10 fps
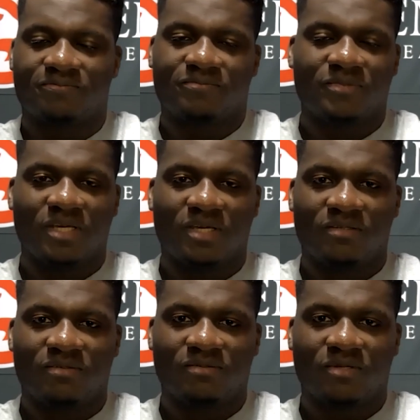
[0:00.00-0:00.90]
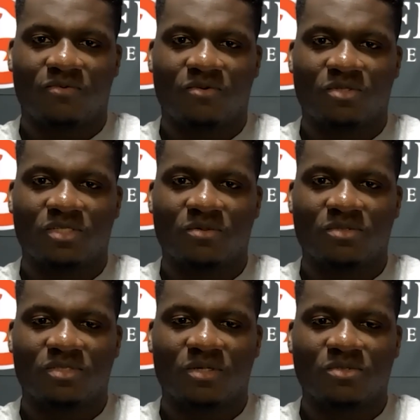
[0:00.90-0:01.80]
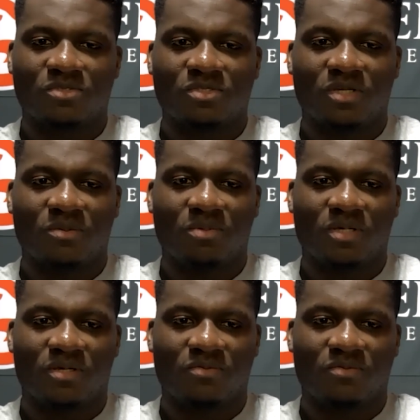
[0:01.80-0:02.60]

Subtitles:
yeah, of course that was a dirty play,